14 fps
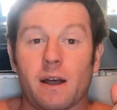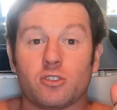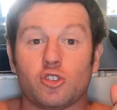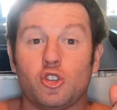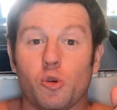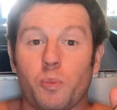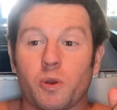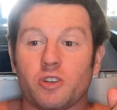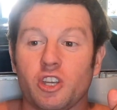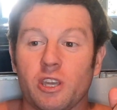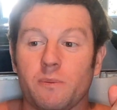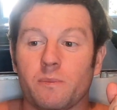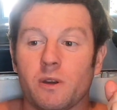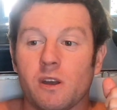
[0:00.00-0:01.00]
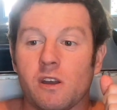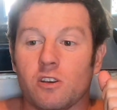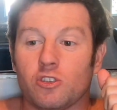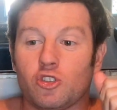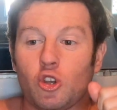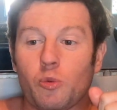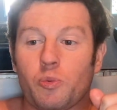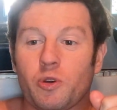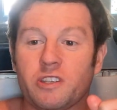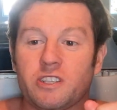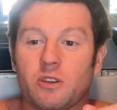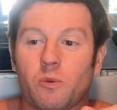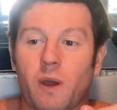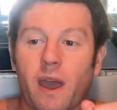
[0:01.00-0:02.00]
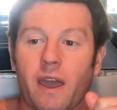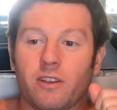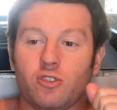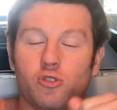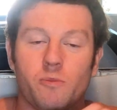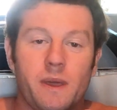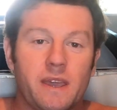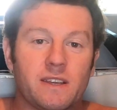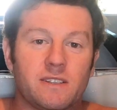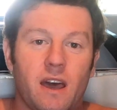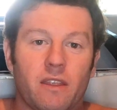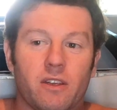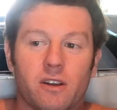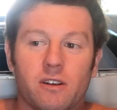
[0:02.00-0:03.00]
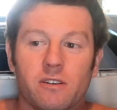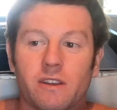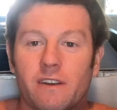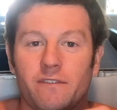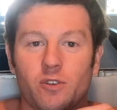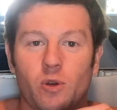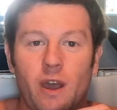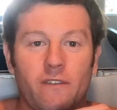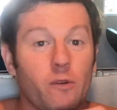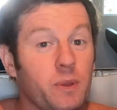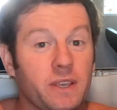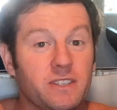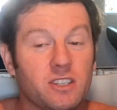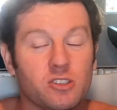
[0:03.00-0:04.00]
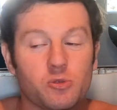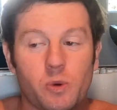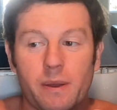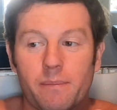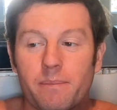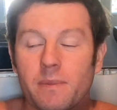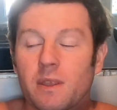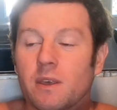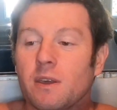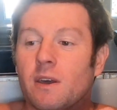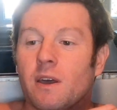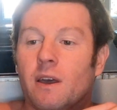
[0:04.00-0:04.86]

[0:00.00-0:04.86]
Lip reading: Super cheap, super easy way to make a tether if you have a place to swim.